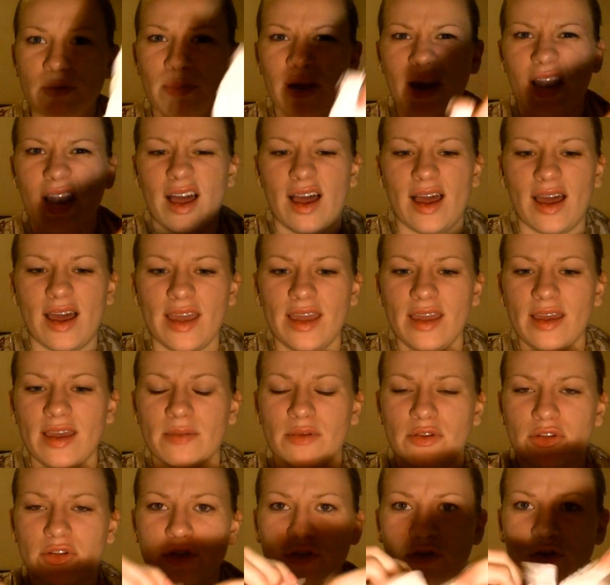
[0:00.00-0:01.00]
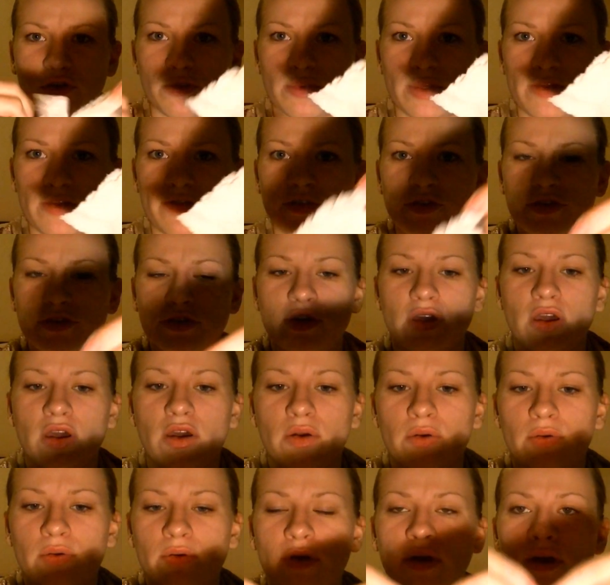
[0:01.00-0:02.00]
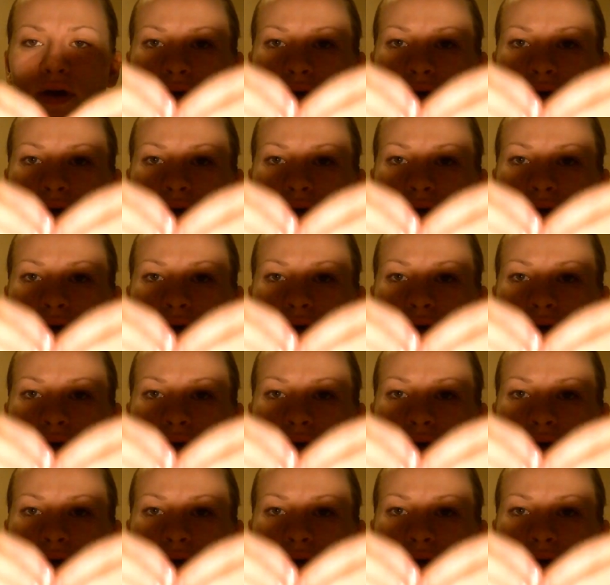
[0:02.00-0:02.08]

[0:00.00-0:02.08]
ply, I'm not sure, but if you just go